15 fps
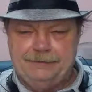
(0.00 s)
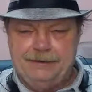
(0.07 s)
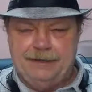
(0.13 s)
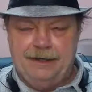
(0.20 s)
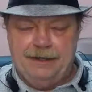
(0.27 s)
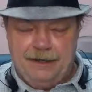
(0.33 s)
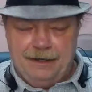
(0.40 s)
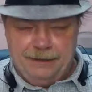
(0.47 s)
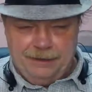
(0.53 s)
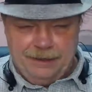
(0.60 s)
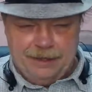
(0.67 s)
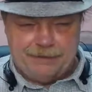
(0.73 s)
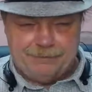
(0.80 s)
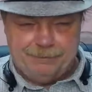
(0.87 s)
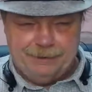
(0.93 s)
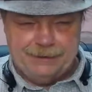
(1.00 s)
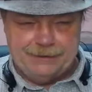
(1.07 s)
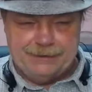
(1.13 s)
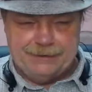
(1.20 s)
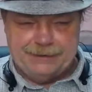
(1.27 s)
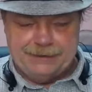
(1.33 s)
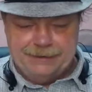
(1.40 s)
a lot of
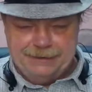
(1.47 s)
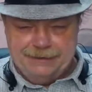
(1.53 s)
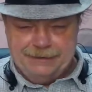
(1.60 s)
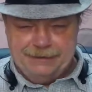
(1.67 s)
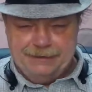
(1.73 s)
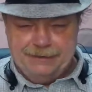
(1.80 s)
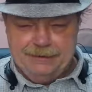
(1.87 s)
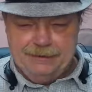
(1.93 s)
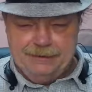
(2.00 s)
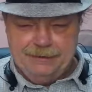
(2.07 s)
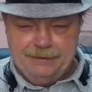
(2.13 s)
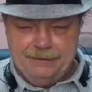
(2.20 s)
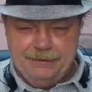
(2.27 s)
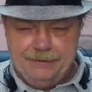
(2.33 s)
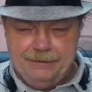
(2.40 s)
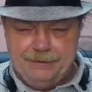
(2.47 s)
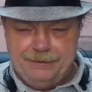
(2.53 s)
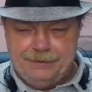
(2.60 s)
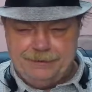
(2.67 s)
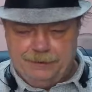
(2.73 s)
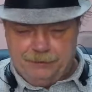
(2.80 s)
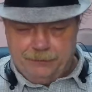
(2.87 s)
places
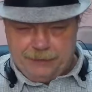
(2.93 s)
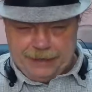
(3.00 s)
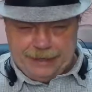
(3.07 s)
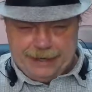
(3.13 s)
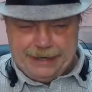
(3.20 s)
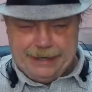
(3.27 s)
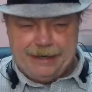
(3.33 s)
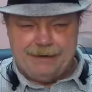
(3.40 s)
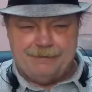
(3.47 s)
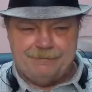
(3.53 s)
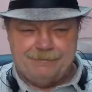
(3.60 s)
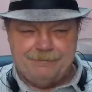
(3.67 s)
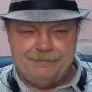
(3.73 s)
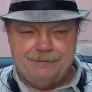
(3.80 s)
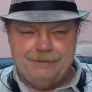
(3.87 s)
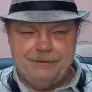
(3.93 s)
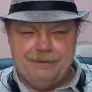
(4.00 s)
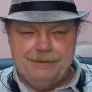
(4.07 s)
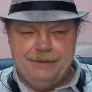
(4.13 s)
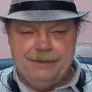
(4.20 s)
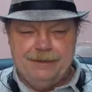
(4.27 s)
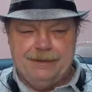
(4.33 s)
don't have
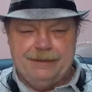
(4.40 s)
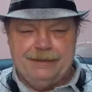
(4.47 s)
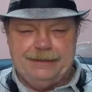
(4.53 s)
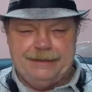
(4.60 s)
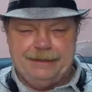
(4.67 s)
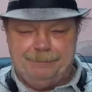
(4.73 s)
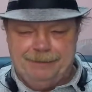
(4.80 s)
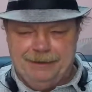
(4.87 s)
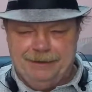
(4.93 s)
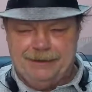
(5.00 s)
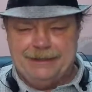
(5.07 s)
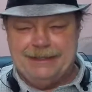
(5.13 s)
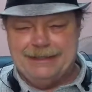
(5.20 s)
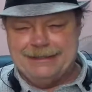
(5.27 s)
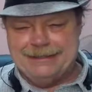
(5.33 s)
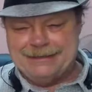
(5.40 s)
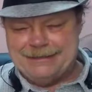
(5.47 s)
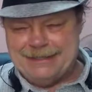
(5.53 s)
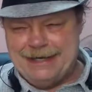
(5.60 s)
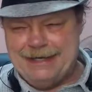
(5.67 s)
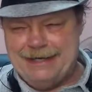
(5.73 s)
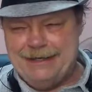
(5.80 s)
the ability to
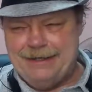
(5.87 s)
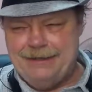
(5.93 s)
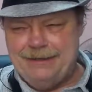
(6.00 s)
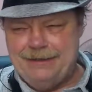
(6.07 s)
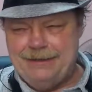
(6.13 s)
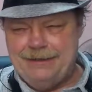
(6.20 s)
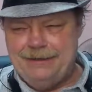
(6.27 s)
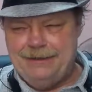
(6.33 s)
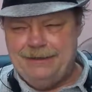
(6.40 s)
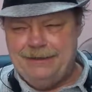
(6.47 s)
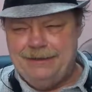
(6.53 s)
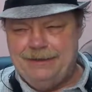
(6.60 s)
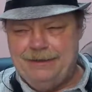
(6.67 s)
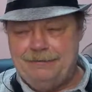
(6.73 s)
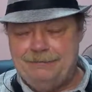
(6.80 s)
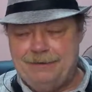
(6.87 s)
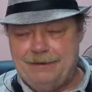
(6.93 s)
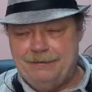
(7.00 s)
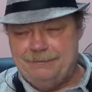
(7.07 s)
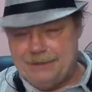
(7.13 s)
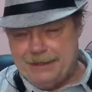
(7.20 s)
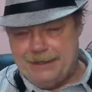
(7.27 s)
send
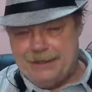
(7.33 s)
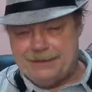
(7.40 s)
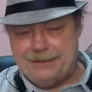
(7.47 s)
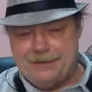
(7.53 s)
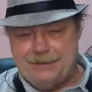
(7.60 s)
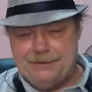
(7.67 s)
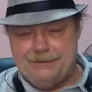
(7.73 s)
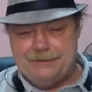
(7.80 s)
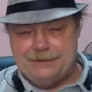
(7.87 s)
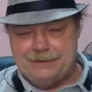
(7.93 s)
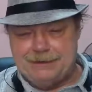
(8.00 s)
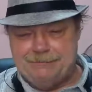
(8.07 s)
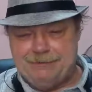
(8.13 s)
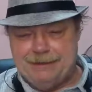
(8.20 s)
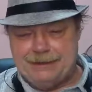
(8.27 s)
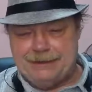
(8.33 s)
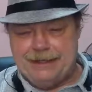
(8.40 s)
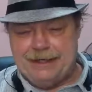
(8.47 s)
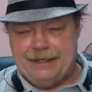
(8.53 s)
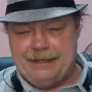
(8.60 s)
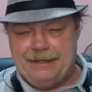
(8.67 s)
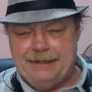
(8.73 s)
verification codes and stuff like
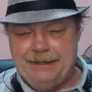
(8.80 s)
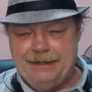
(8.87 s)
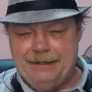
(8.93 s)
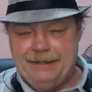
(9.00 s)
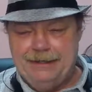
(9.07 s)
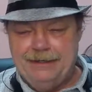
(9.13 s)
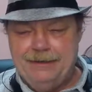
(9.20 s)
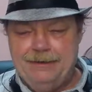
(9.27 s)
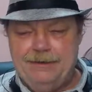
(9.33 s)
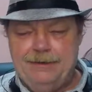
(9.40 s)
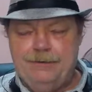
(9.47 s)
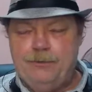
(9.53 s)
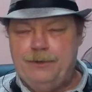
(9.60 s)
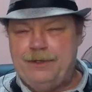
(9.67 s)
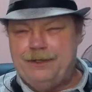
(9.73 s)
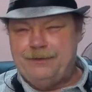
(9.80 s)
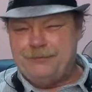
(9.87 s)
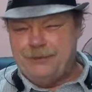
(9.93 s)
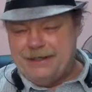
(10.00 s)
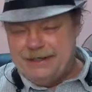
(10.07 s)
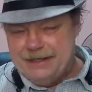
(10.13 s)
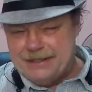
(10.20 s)
that with a
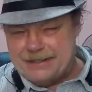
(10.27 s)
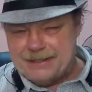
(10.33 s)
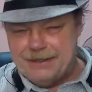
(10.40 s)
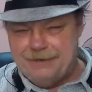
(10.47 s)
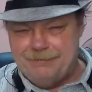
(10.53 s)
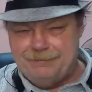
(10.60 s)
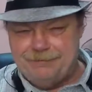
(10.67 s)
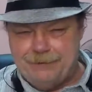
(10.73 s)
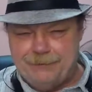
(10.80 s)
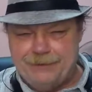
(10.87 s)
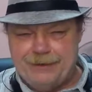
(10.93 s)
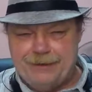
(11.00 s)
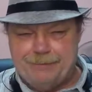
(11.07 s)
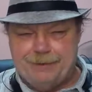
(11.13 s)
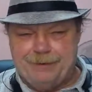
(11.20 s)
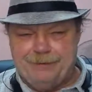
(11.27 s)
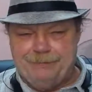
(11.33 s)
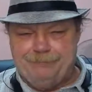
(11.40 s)
traditional phone number.